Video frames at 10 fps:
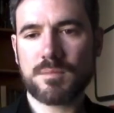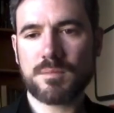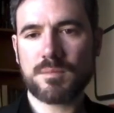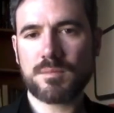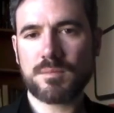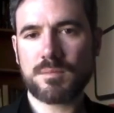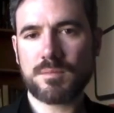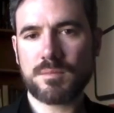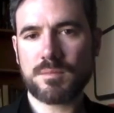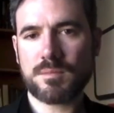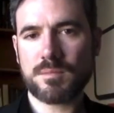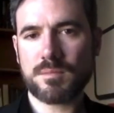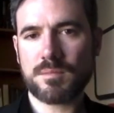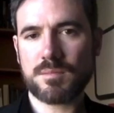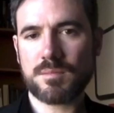
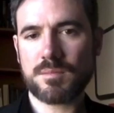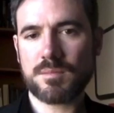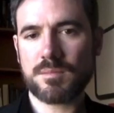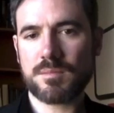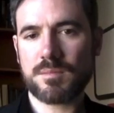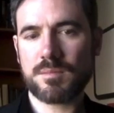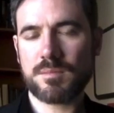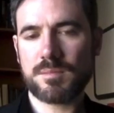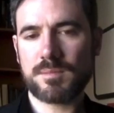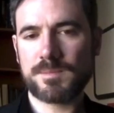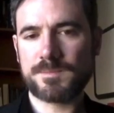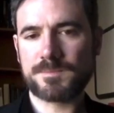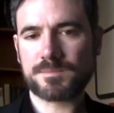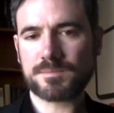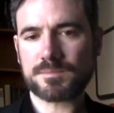
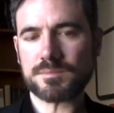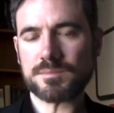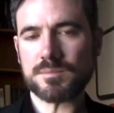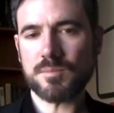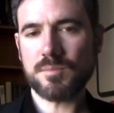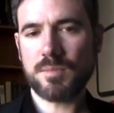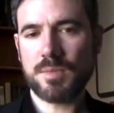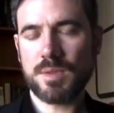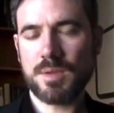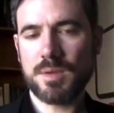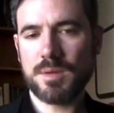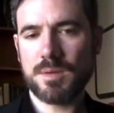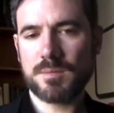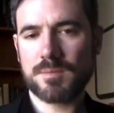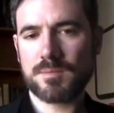
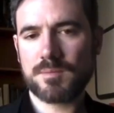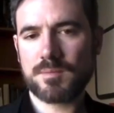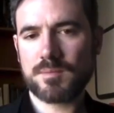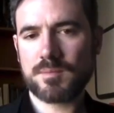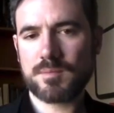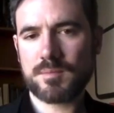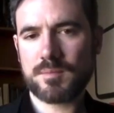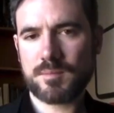The person shown says nothing.